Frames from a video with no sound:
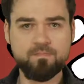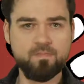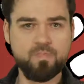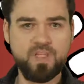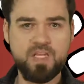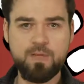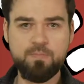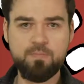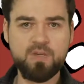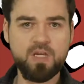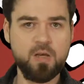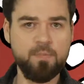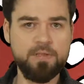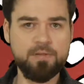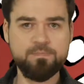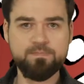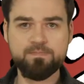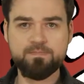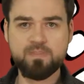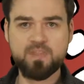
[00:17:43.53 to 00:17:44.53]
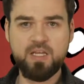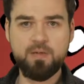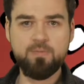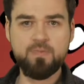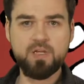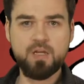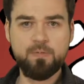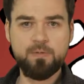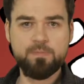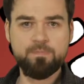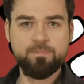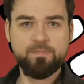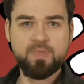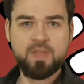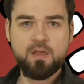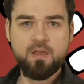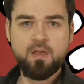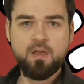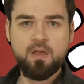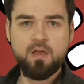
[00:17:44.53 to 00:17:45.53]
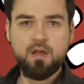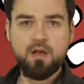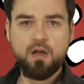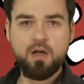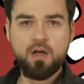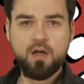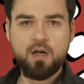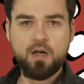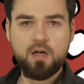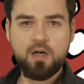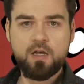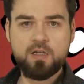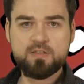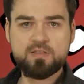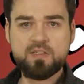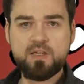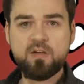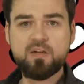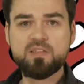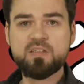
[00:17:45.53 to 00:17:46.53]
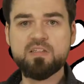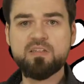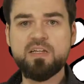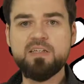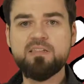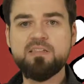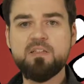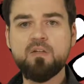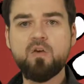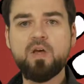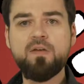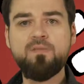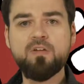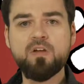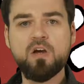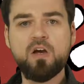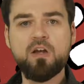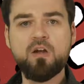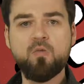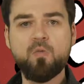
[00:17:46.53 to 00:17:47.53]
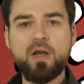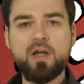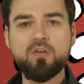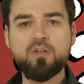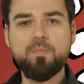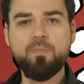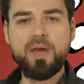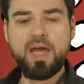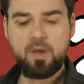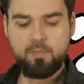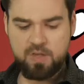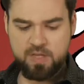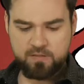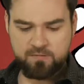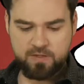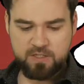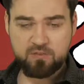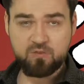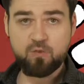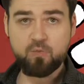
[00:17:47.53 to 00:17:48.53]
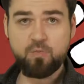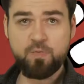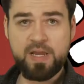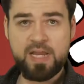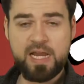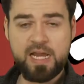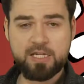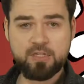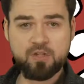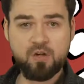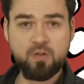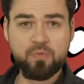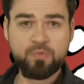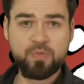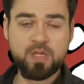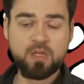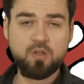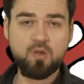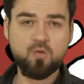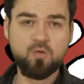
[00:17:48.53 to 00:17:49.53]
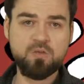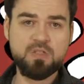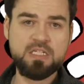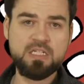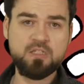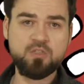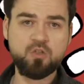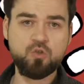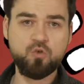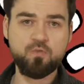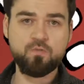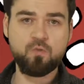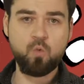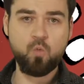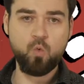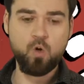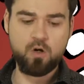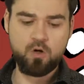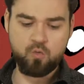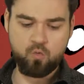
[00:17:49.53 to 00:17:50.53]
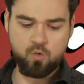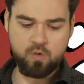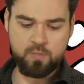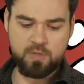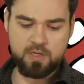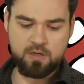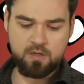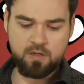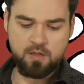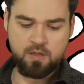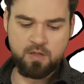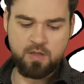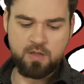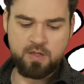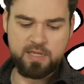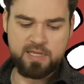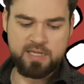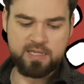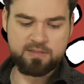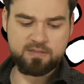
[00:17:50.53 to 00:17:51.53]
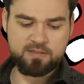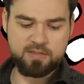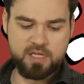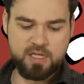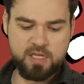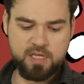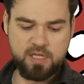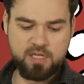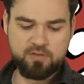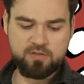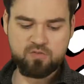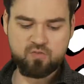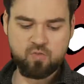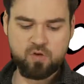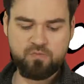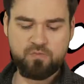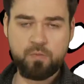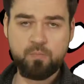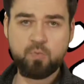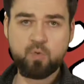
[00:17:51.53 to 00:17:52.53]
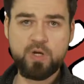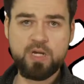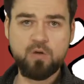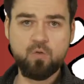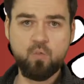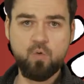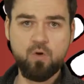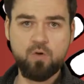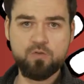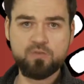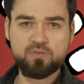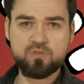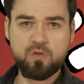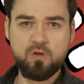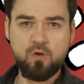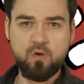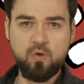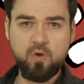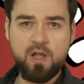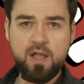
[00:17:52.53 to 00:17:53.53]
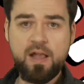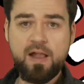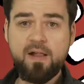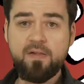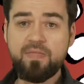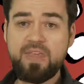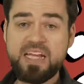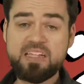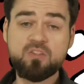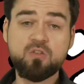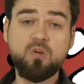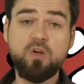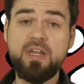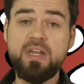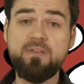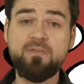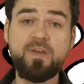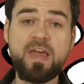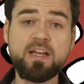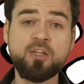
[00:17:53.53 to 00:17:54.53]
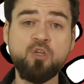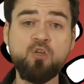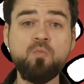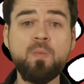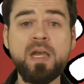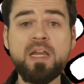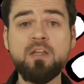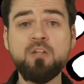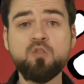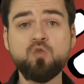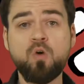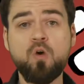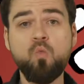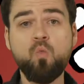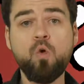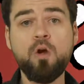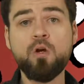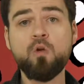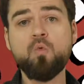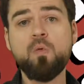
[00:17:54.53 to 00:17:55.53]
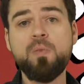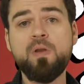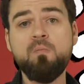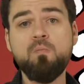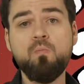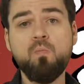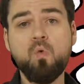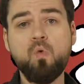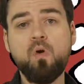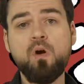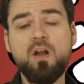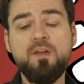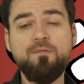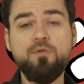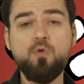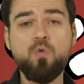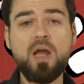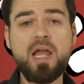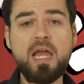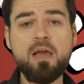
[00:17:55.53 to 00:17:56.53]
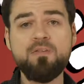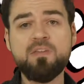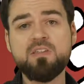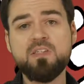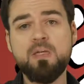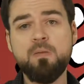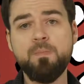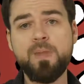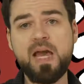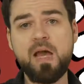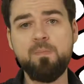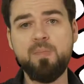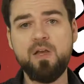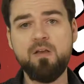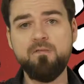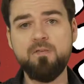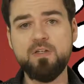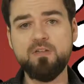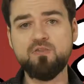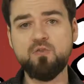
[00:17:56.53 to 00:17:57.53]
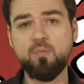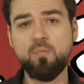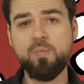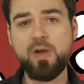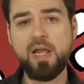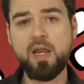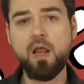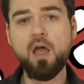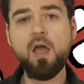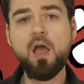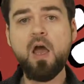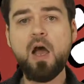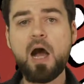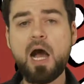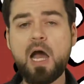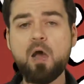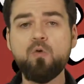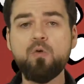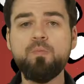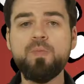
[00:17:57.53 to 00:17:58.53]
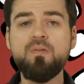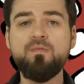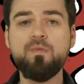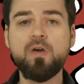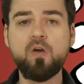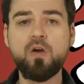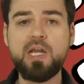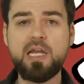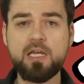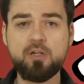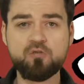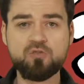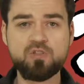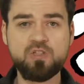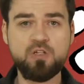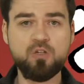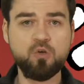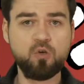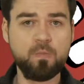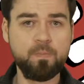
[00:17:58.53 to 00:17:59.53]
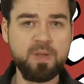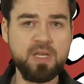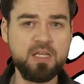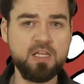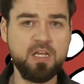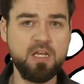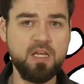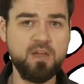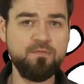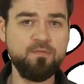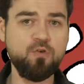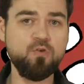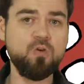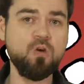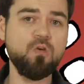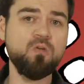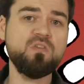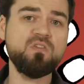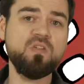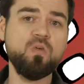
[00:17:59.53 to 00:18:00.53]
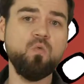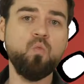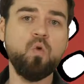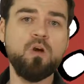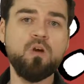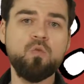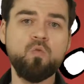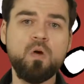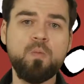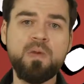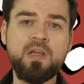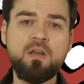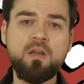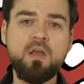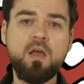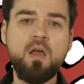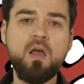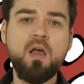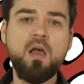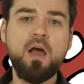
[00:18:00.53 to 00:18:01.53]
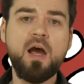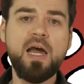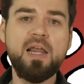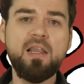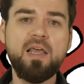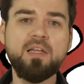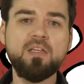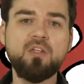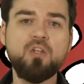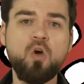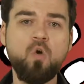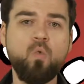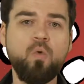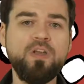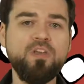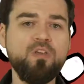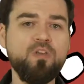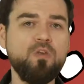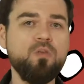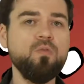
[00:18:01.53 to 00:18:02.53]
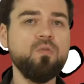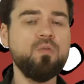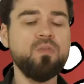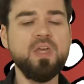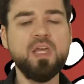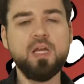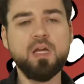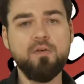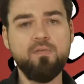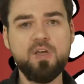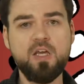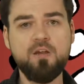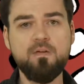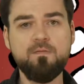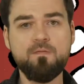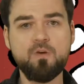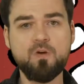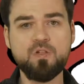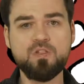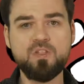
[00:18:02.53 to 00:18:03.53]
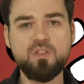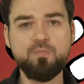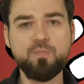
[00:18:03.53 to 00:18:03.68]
Keep them coming. Keep them coming. Sarah says, I still haven't gotten around to Batman v Superman. I don't think you'll need to for Wonder Woman. It's a sort of a prequel, so that's good. In fact, you might enjoy Wonder Woman more if you haven't seen Batman v Superman. I would be very interested in your opinion. If you go to see Wonder Woman, I'd like to know what you think of it versus